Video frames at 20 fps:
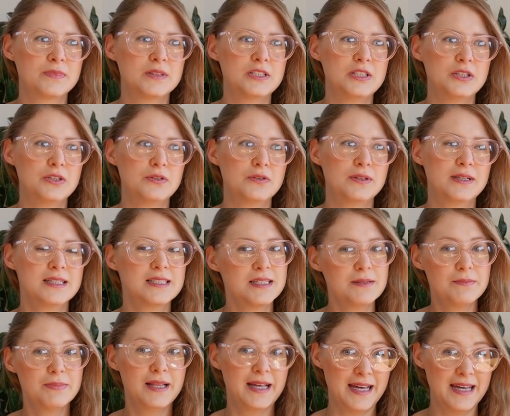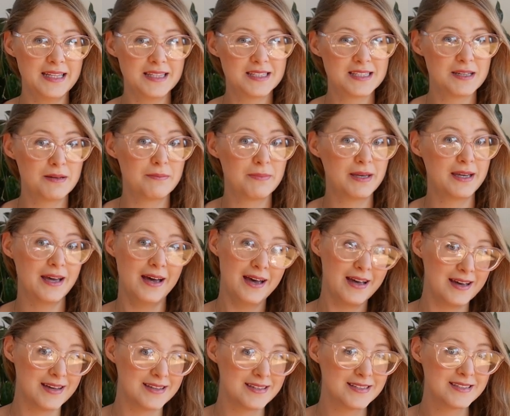to get some plants
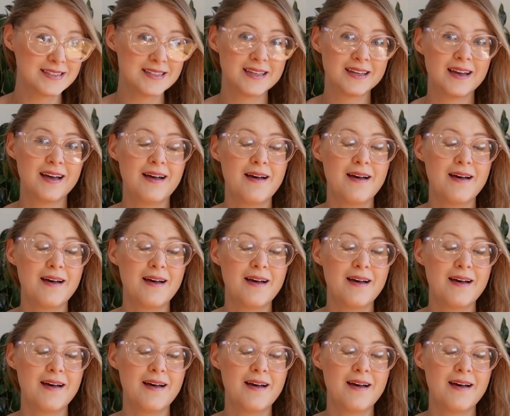because